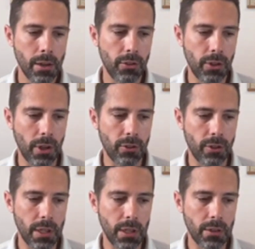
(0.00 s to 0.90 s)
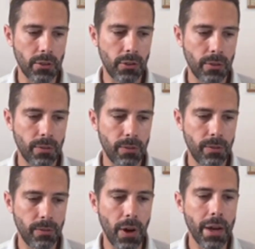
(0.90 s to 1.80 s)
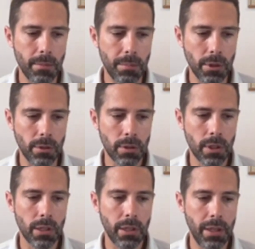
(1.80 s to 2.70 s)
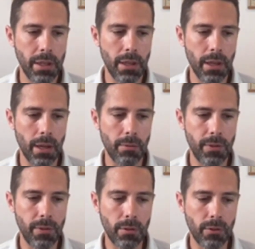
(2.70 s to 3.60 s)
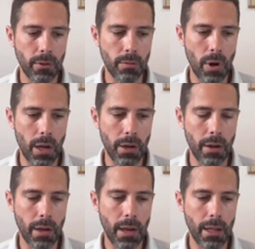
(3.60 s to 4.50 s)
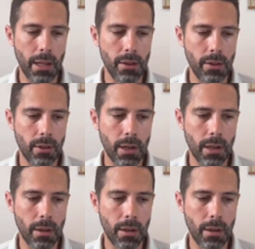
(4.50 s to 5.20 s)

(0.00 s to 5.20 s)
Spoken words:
such that it's viable for you to run and